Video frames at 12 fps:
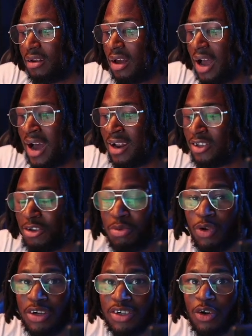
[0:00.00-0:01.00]
and to be
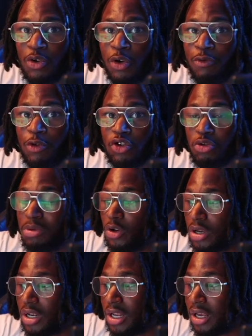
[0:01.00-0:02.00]
honest, I don't know if you should be
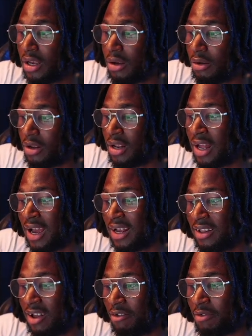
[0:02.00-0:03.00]
looking there. Like
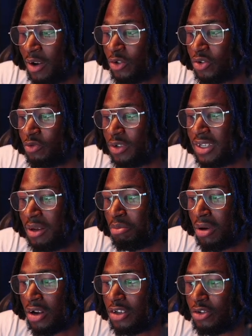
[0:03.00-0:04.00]
1,000 for 10
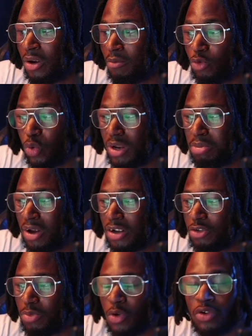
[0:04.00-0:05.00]
plugins, 20
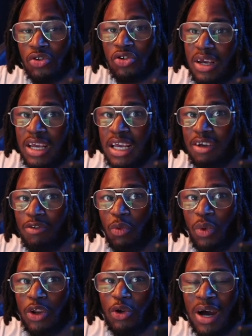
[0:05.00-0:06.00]
plugins, because even
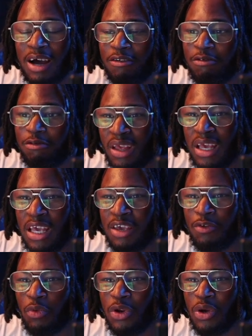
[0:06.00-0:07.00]
when you have
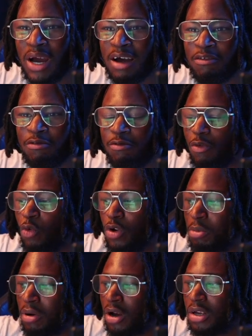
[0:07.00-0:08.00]
all the
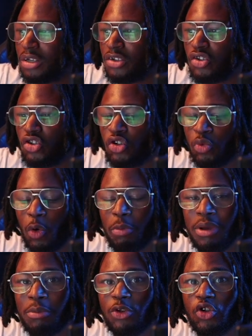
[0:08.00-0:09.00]
plugins, you won't
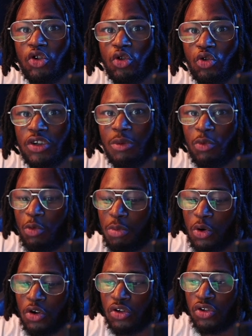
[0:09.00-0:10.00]
be able to use them all,
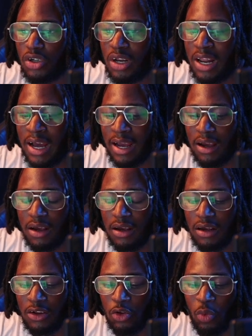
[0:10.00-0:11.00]
because like
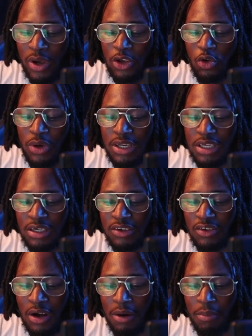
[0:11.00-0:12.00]
the way
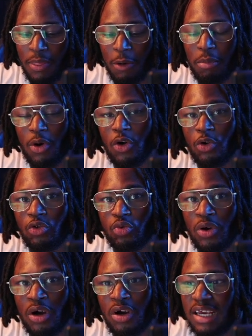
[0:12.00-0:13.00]
UAD's Apollos
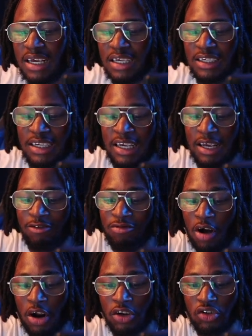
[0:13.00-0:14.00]
work is it runs